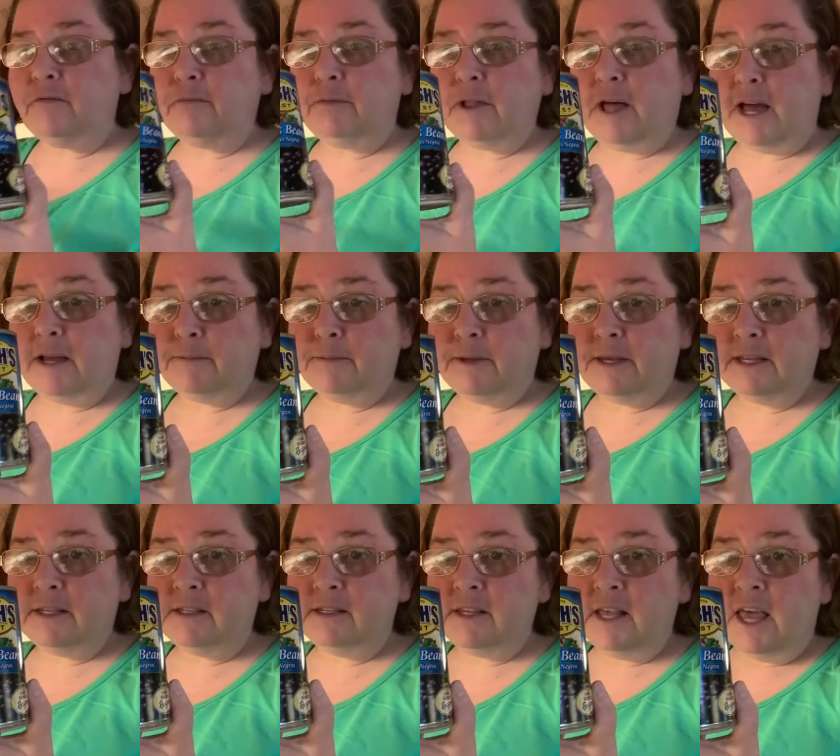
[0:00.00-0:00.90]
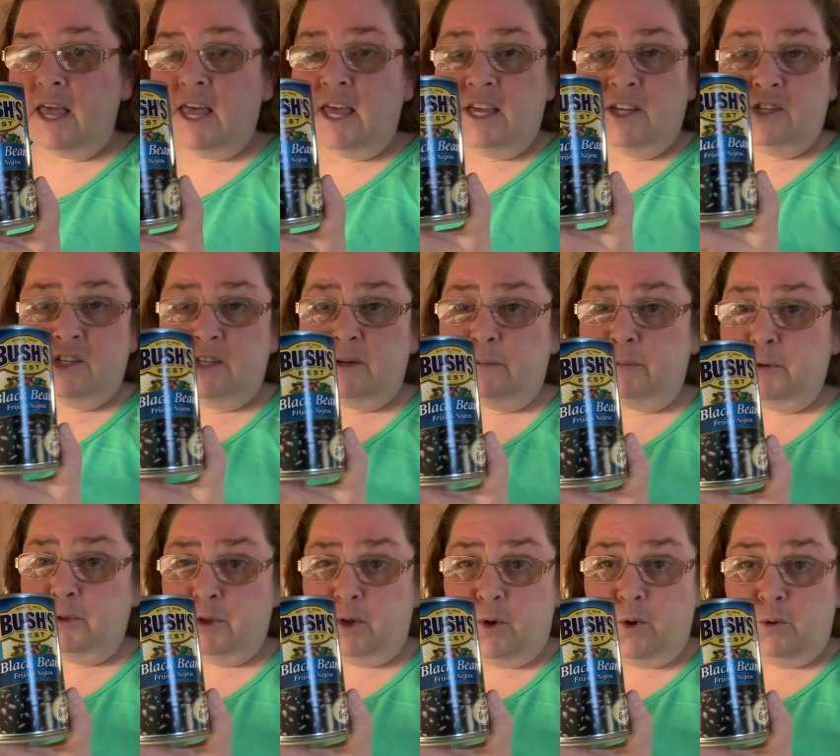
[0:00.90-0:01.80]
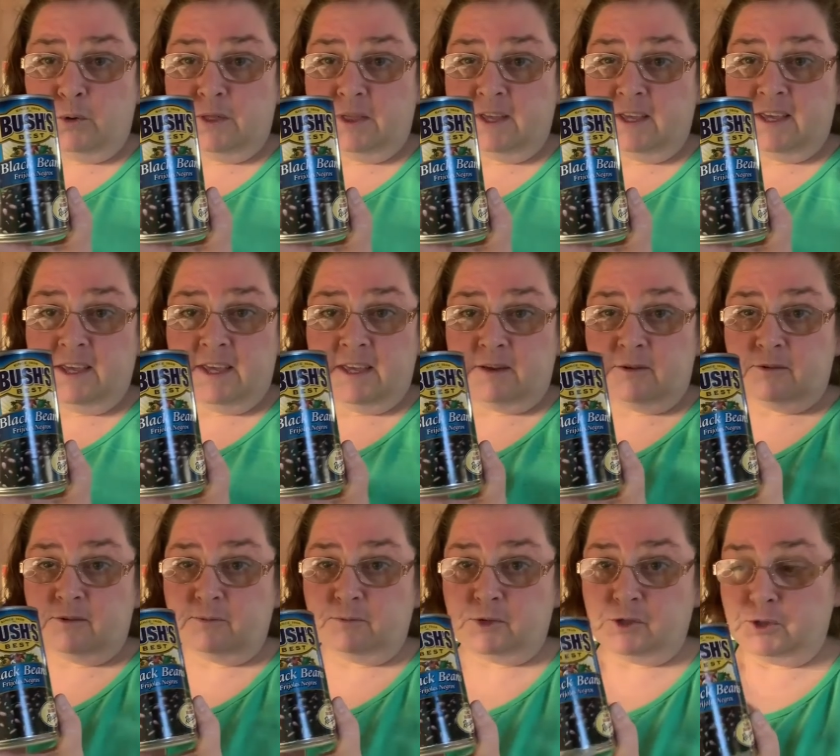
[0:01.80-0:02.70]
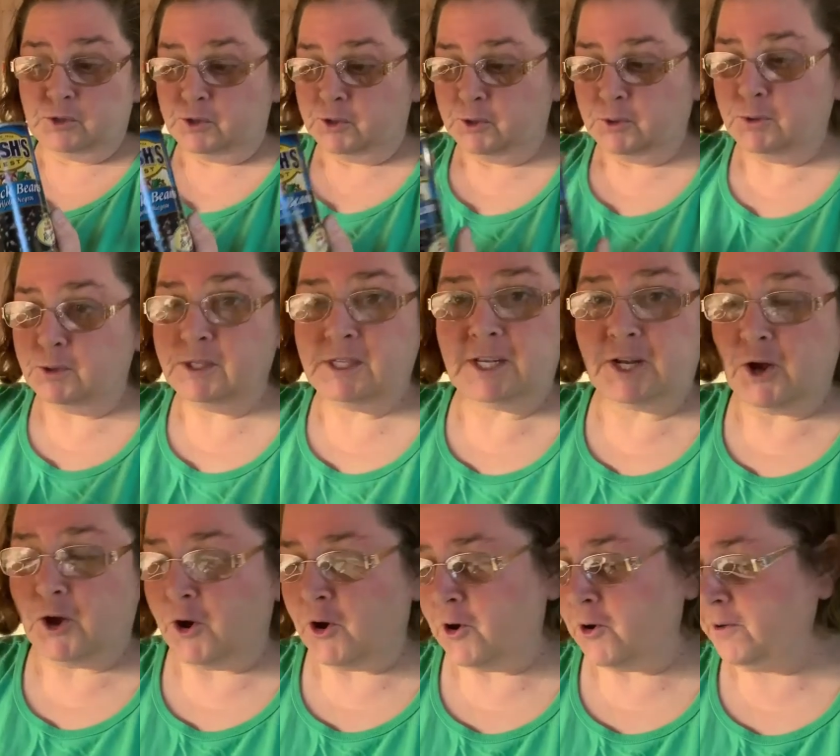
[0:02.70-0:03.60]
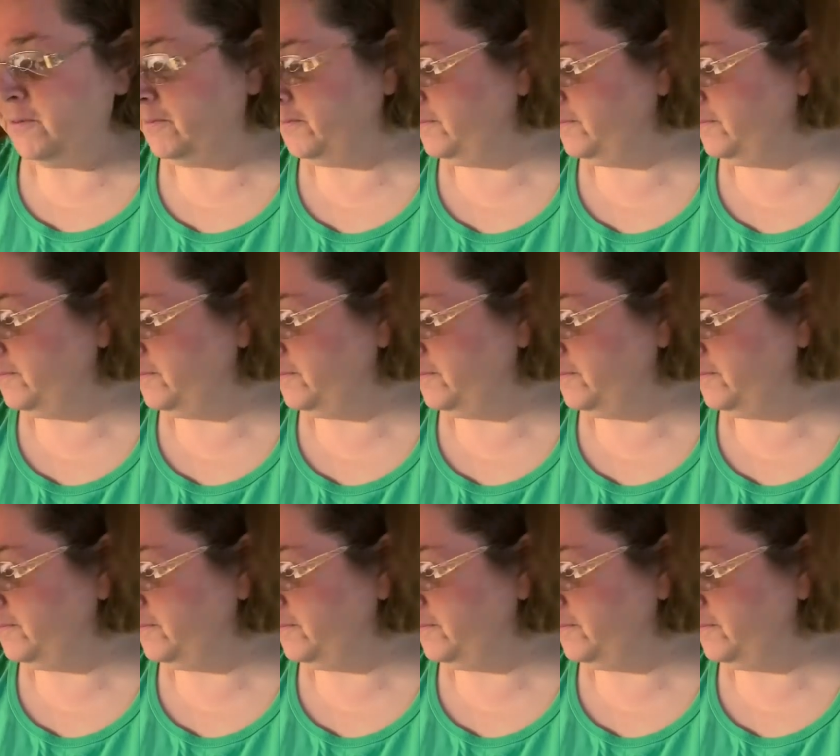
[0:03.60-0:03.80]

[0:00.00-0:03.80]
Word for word: black beans, she put the whole thing in, juice and all.